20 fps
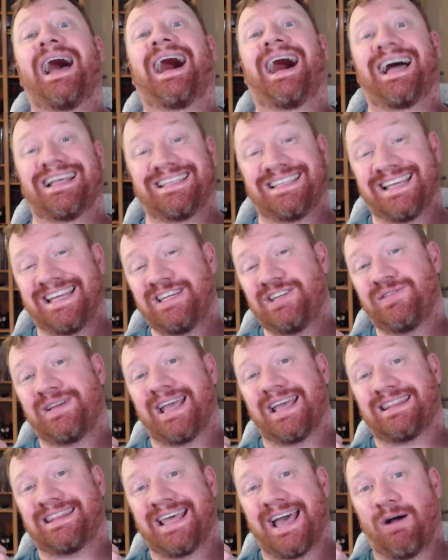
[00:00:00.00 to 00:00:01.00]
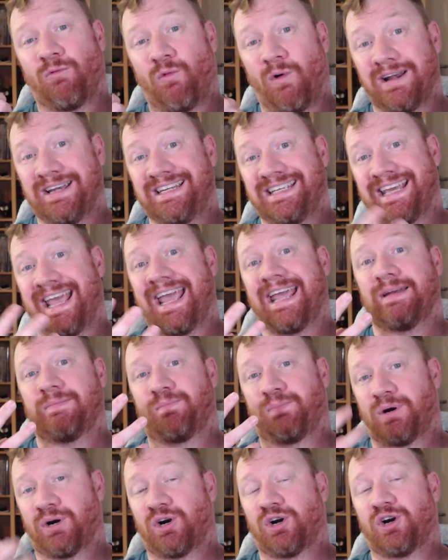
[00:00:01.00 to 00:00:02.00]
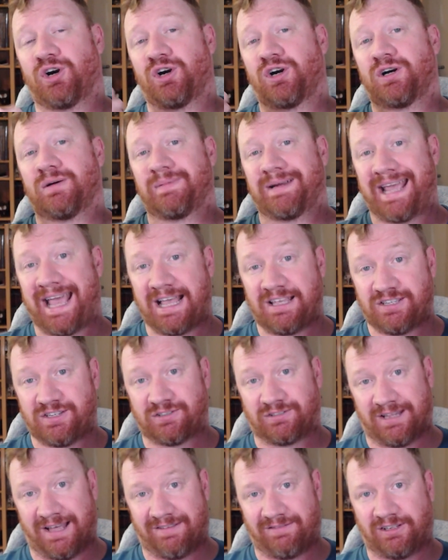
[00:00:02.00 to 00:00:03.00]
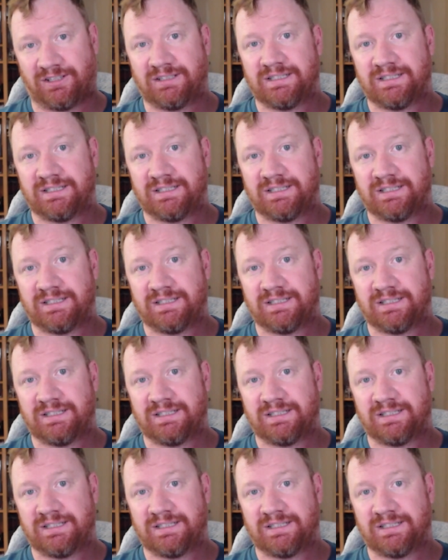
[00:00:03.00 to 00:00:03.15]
I said you get that 1d8 per caster level.